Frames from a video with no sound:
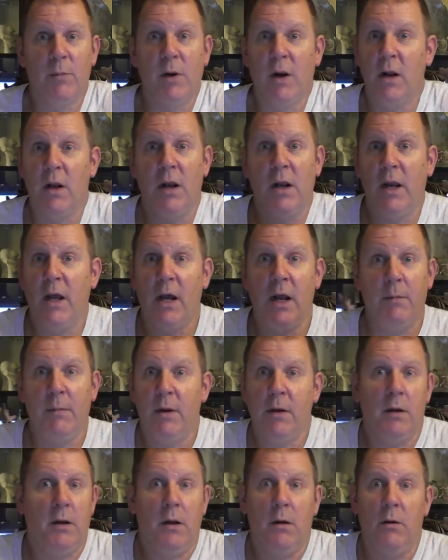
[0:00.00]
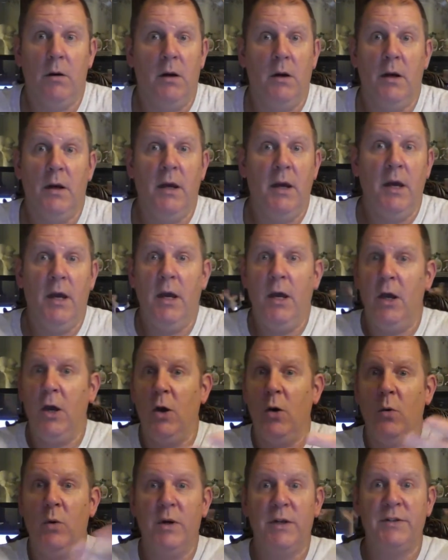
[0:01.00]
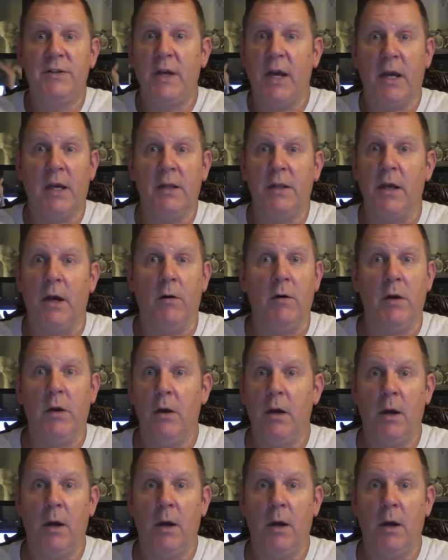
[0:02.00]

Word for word: but other than that, I mean, you know, who in the secondary?